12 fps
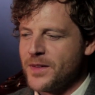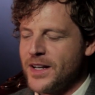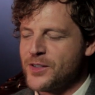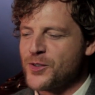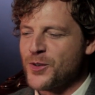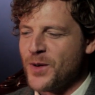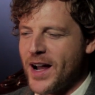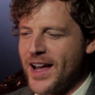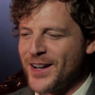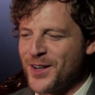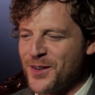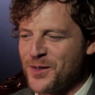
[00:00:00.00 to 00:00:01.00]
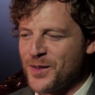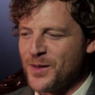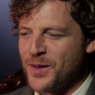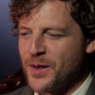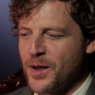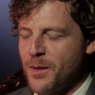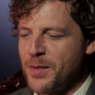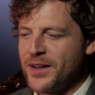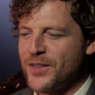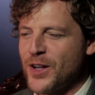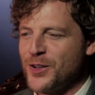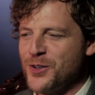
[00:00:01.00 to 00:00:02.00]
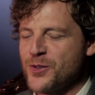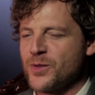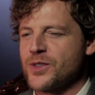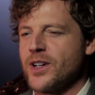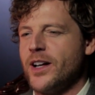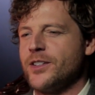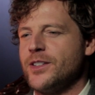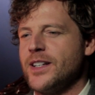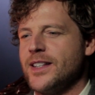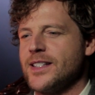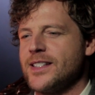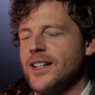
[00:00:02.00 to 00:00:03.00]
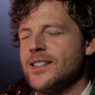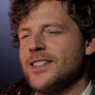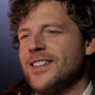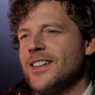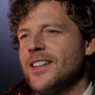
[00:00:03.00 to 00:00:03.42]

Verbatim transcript: it's true, I had a, a bit of an unusual childhood in the sense